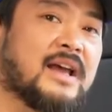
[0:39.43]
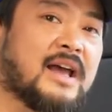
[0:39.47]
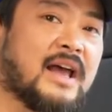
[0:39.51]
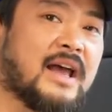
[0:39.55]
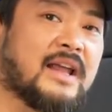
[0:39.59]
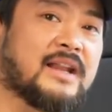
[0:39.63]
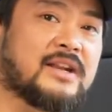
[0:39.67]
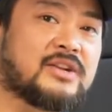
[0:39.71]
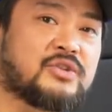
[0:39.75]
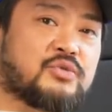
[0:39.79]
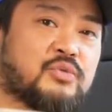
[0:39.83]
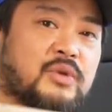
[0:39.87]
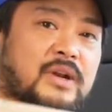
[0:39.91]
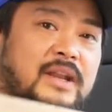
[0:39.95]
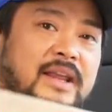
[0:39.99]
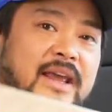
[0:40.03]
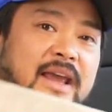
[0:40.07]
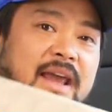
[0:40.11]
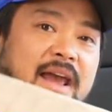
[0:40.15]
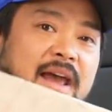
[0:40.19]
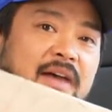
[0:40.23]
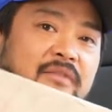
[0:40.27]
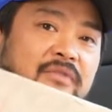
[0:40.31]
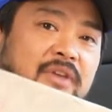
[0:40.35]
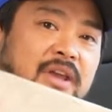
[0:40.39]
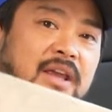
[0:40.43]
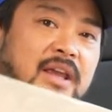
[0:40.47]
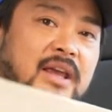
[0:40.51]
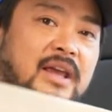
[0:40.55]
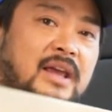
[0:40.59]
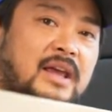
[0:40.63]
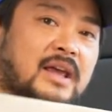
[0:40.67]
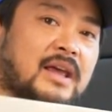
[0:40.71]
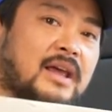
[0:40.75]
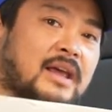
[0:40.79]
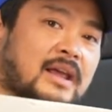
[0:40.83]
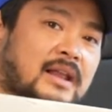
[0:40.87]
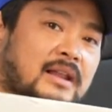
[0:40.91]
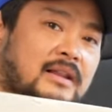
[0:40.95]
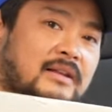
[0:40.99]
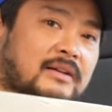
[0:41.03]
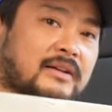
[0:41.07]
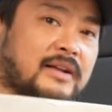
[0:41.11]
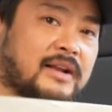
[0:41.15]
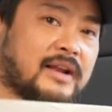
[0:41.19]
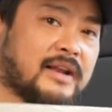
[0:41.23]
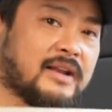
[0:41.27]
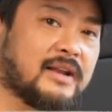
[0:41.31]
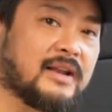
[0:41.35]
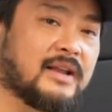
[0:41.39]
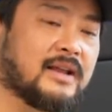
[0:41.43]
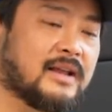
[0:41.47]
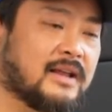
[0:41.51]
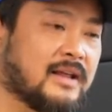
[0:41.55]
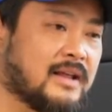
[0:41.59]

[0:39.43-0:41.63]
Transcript: and it's really heavy. Look at that,